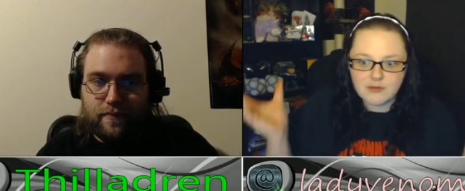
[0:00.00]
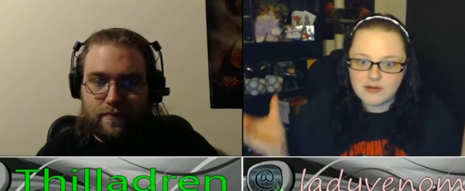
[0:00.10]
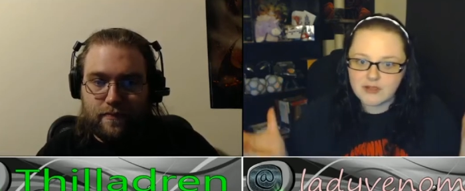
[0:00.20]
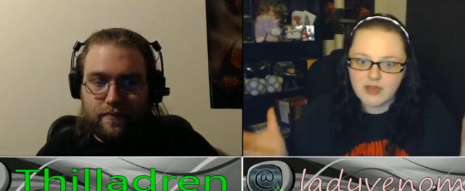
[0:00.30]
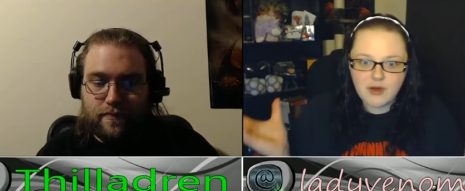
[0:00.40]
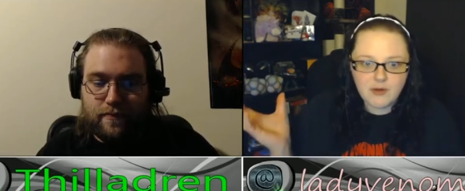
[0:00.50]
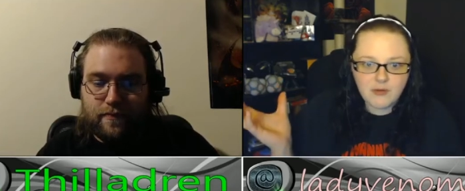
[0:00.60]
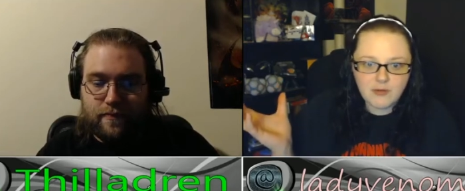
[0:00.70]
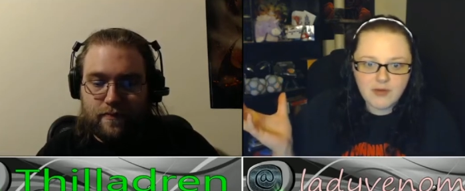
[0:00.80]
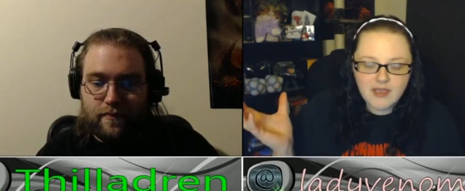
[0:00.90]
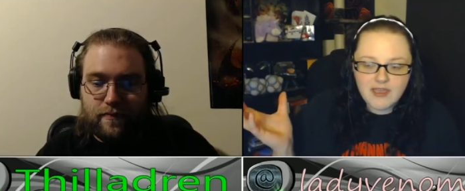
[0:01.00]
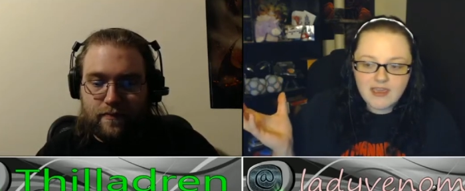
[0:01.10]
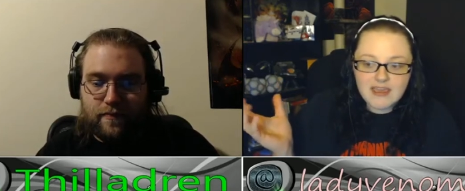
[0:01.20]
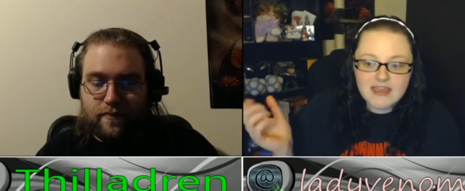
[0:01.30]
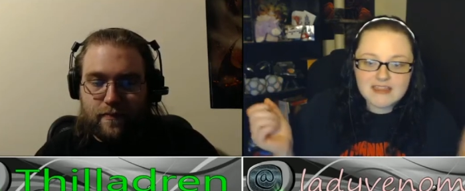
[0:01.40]
Speaker 1: to go.
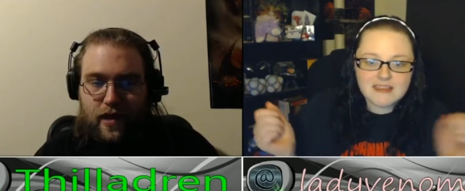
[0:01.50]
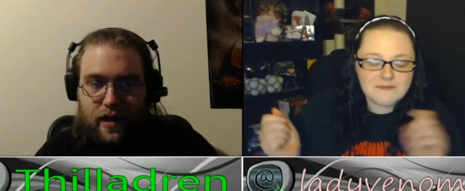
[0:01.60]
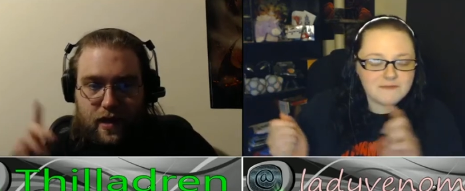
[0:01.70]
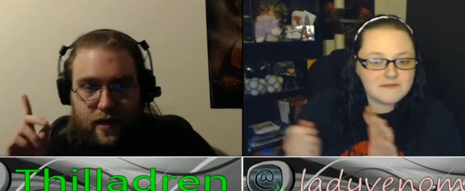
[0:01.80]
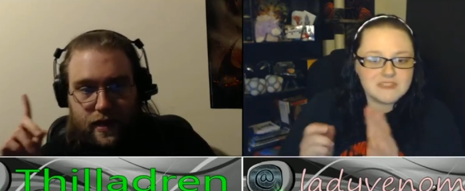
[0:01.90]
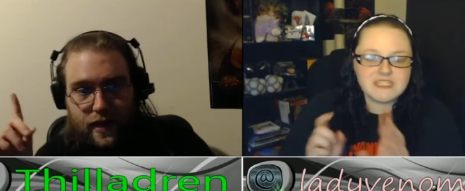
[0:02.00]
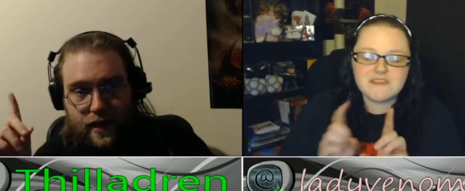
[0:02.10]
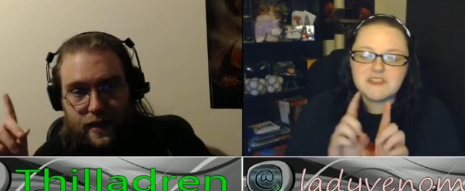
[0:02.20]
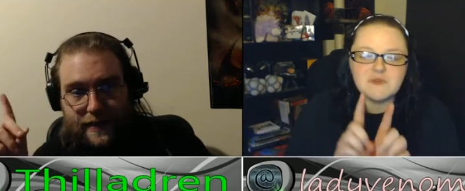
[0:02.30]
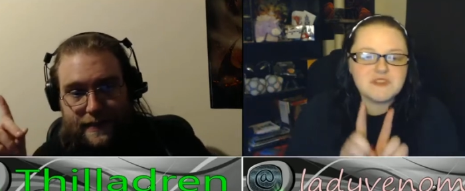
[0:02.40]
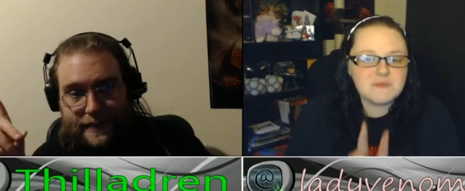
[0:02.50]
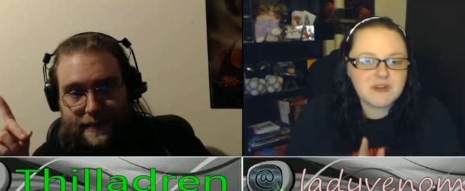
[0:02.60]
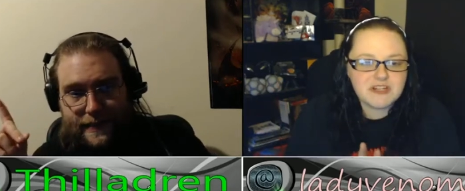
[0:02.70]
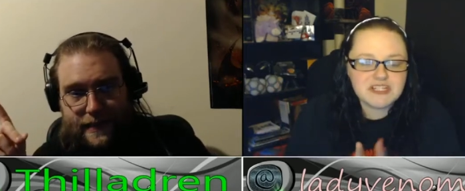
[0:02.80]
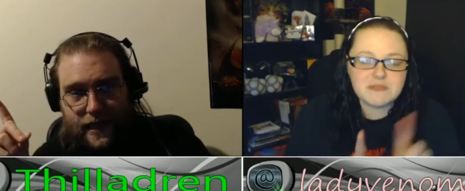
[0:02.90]
The, if she was
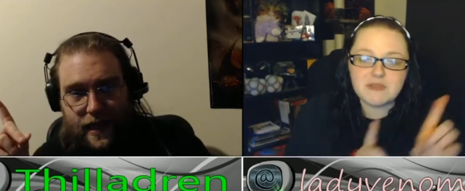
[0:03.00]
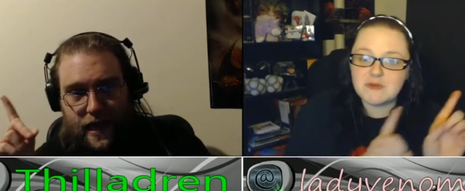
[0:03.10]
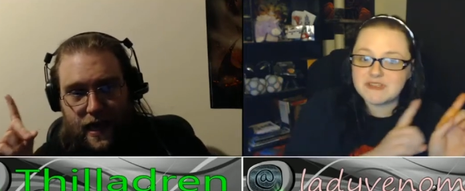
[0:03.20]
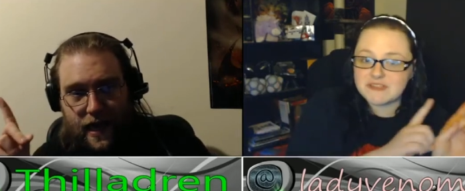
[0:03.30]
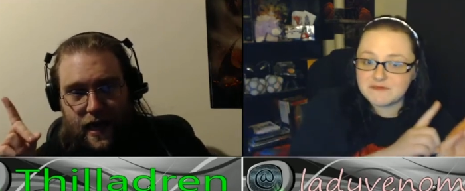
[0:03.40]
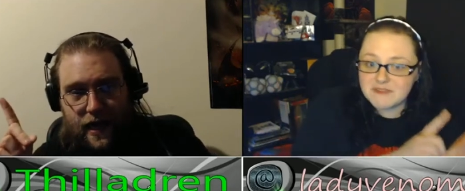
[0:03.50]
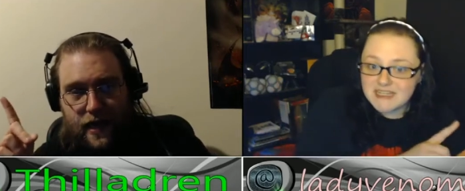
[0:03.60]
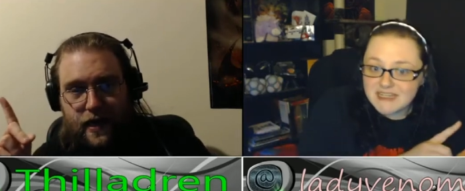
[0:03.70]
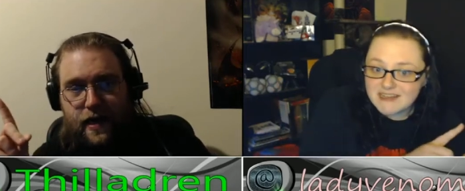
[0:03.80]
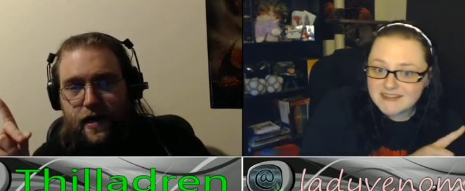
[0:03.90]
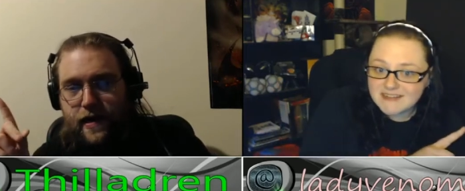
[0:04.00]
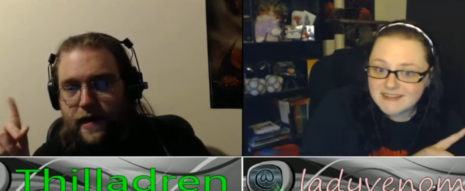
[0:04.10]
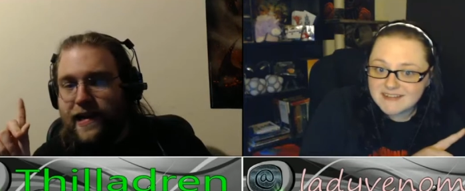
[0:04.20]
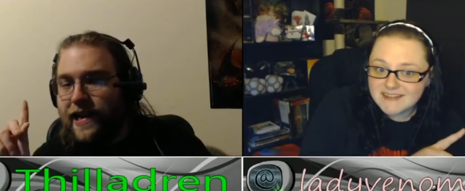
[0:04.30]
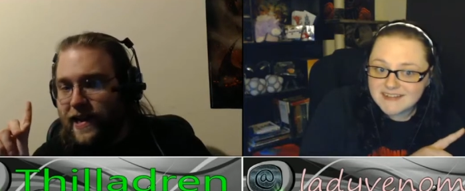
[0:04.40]
smart, she'd be with Davina.
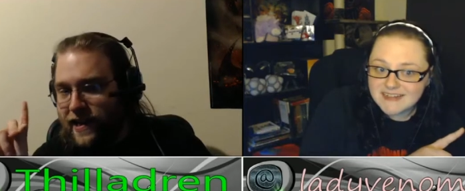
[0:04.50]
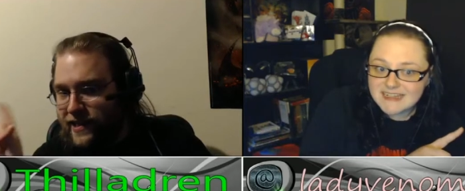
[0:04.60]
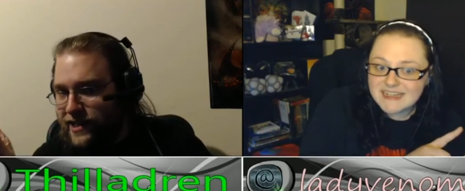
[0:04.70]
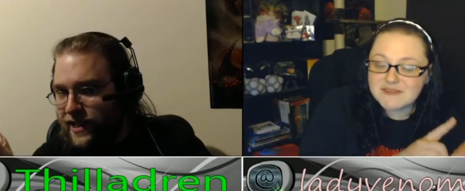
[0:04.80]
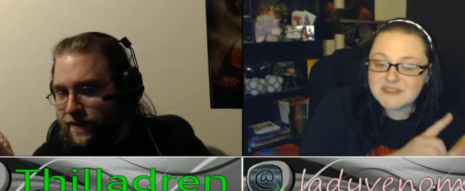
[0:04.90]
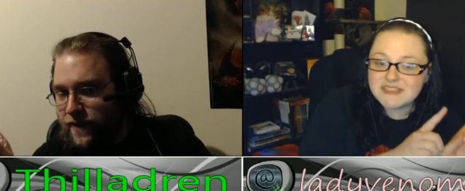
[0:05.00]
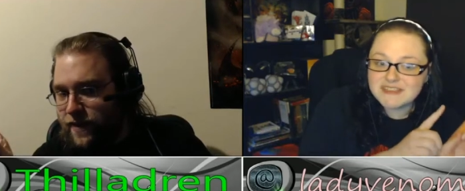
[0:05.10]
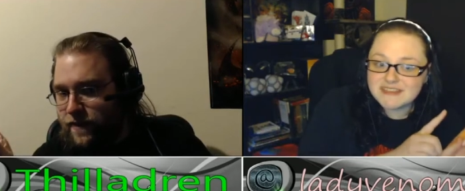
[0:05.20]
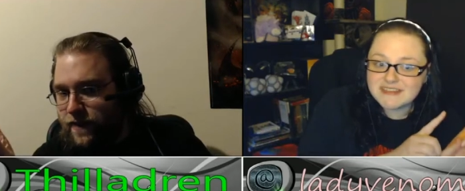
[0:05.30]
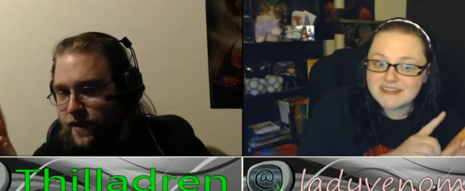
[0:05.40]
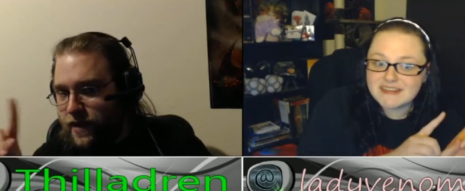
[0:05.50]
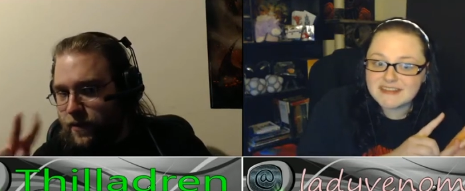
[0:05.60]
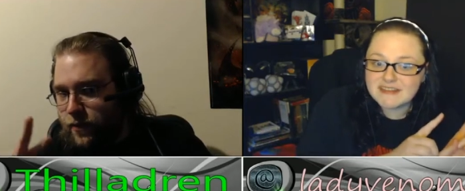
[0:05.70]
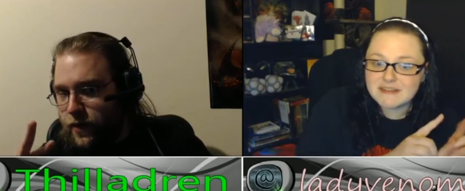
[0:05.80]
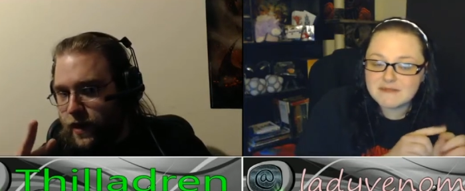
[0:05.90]
Kill if
Speaker 2: Genevieve. She,
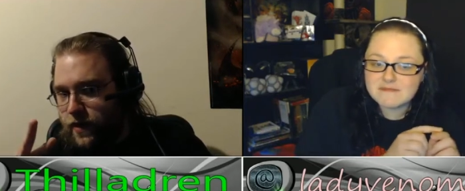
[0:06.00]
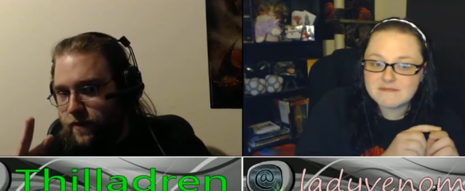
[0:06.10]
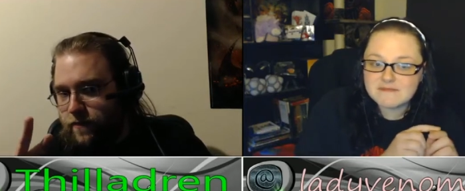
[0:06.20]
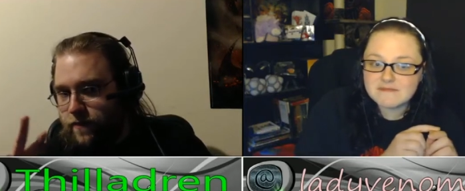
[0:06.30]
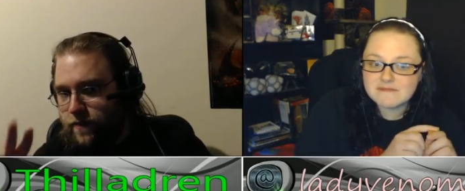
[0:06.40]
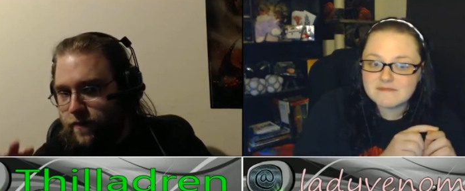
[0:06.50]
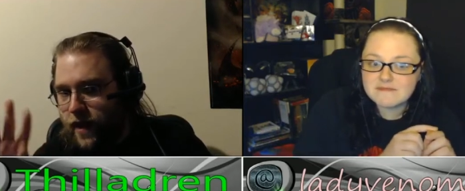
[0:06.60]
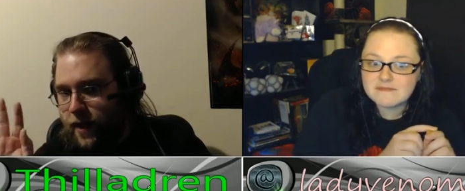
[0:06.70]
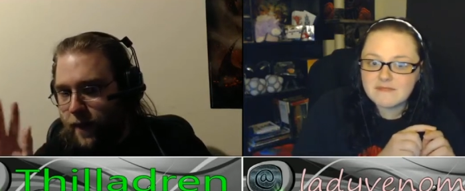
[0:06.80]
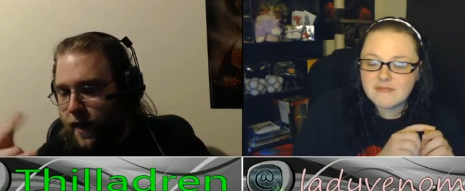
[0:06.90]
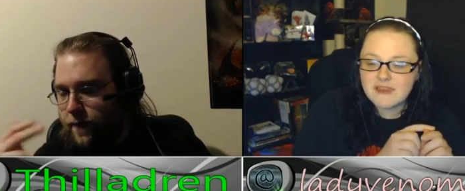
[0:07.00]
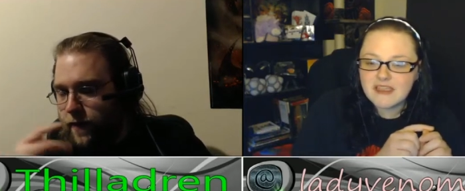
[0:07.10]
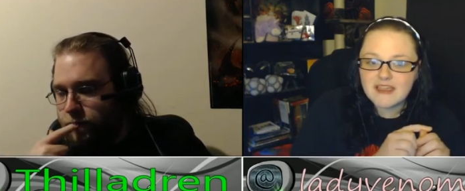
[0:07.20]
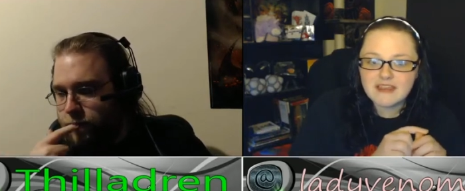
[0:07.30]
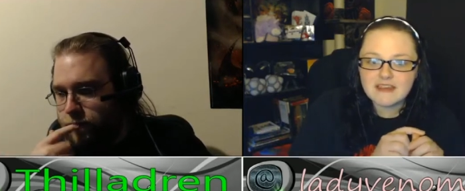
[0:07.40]
kill Monique, and I'm
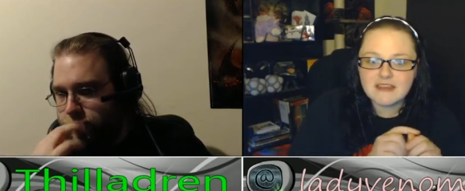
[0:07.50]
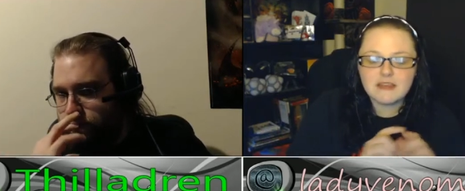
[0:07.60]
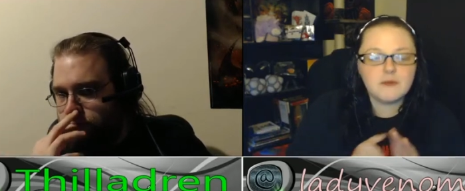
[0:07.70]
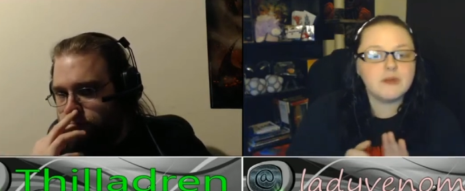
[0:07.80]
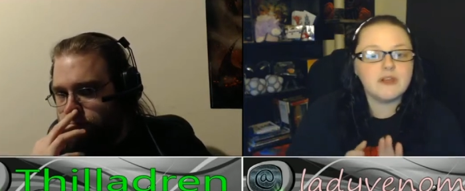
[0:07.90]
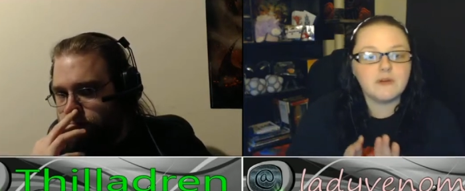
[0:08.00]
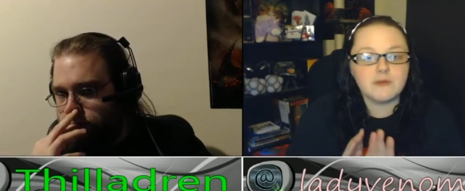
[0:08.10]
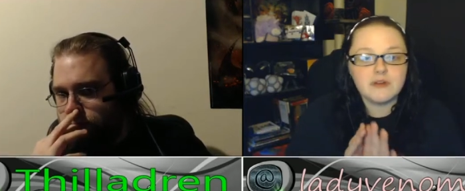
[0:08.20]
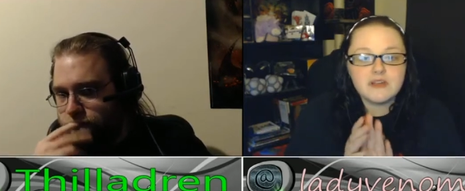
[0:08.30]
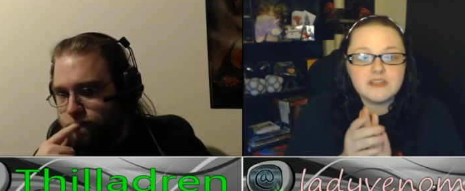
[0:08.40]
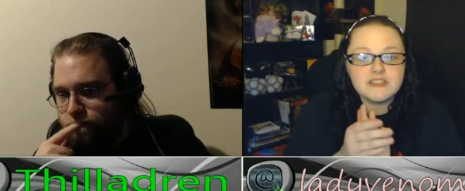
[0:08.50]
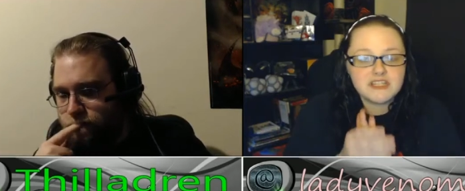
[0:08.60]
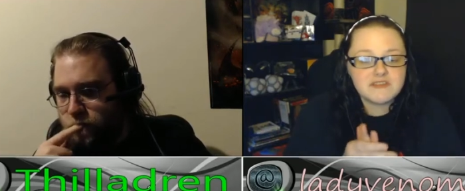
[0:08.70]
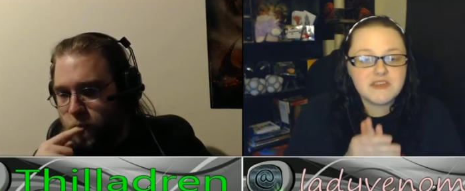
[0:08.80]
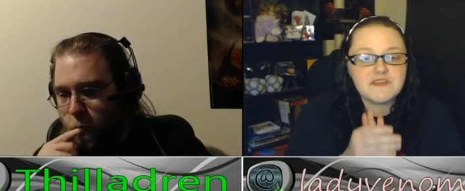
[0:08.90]
happy.
Speaker 1: You know what? No,
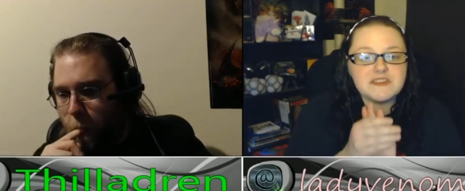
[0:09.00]
Genevieve is